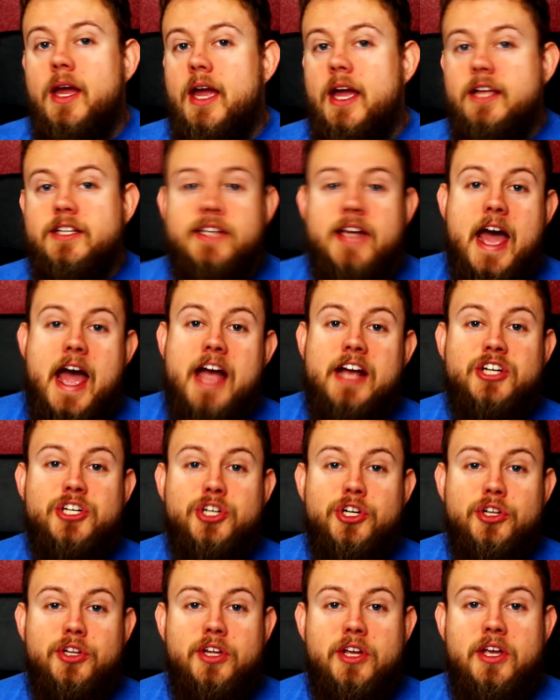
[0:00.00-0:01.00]
It's
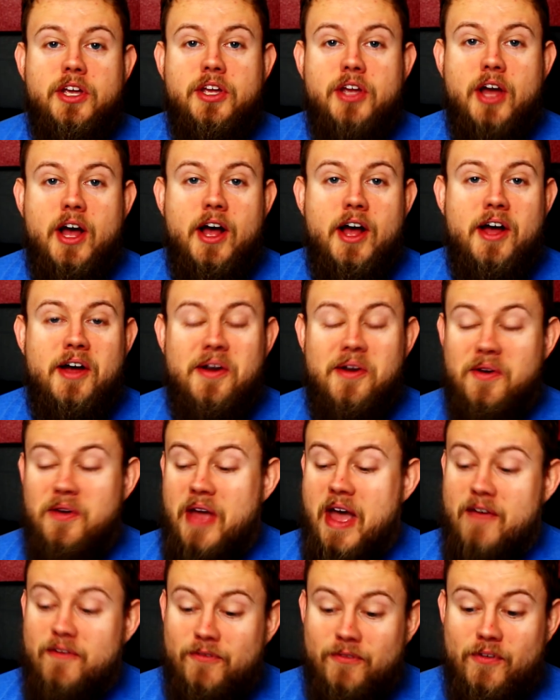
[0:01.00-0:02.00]
actually,
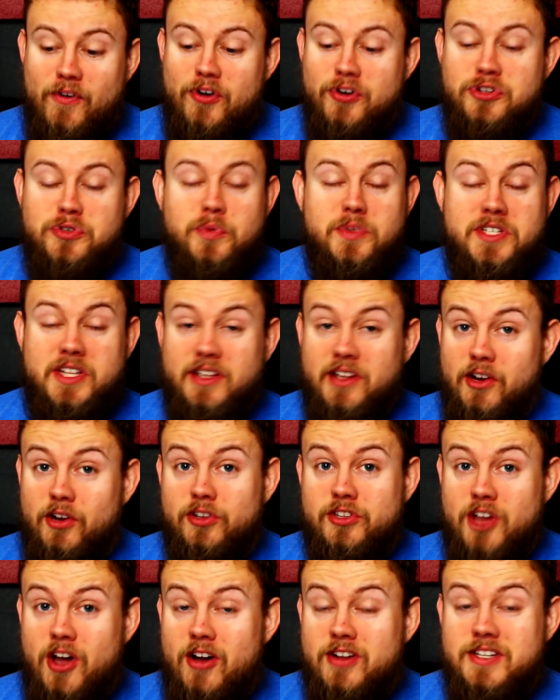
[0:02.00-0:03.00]
at first was a
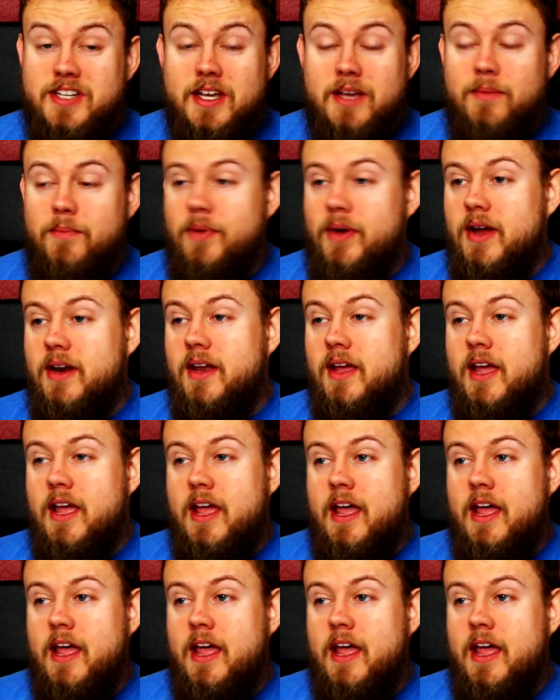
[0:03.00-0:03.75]
little daunting, but